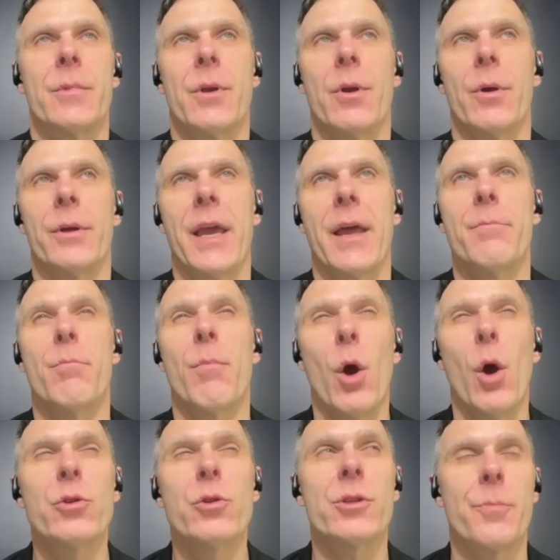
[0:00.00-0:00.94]
again,
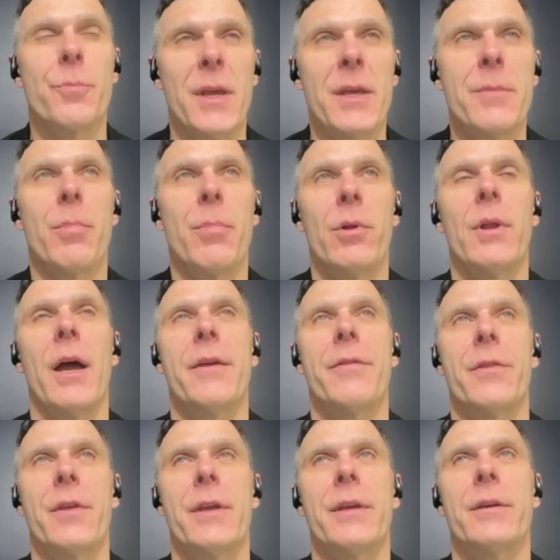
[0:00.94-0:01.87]
most people,
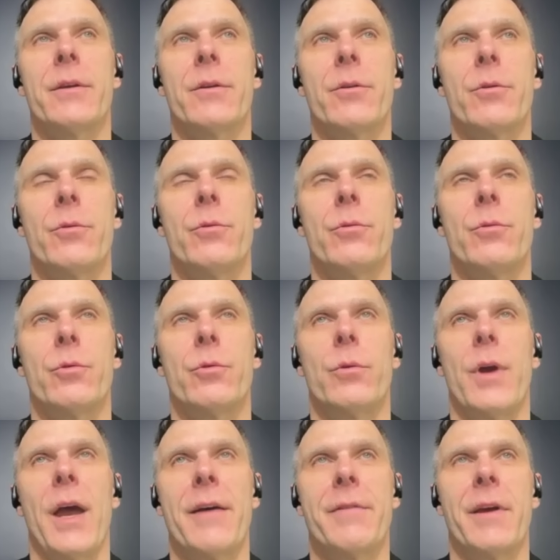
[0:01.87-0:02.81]
I think,
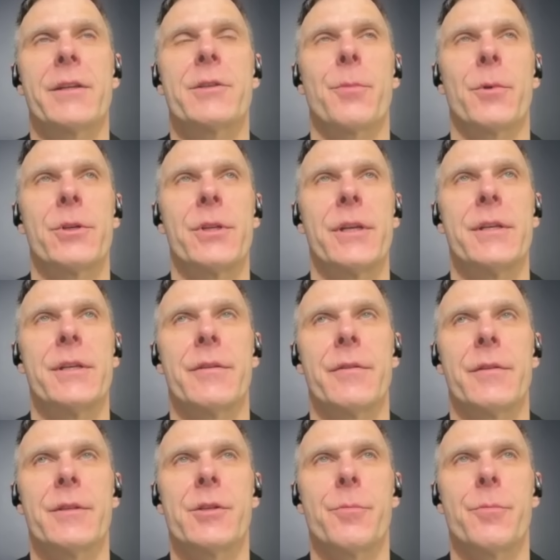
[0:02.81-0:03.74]
who have expertise
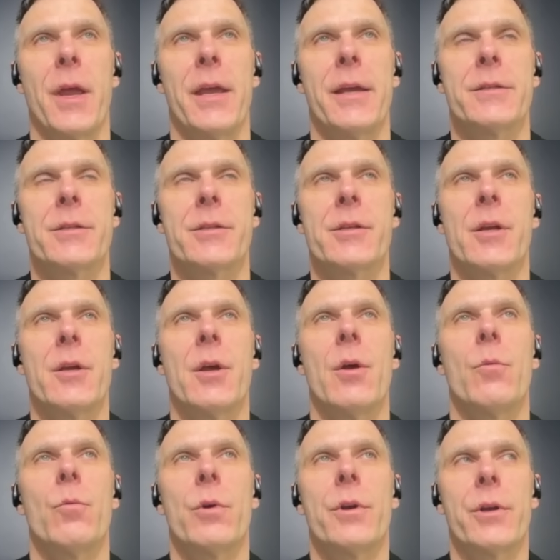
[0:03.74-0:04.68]
in the space
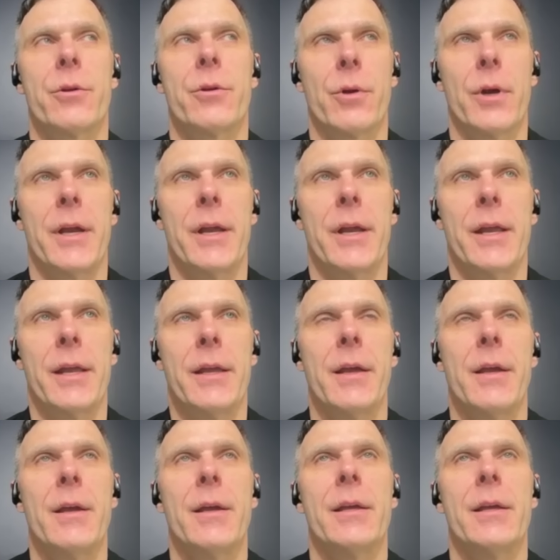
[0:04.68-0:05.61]
would agree,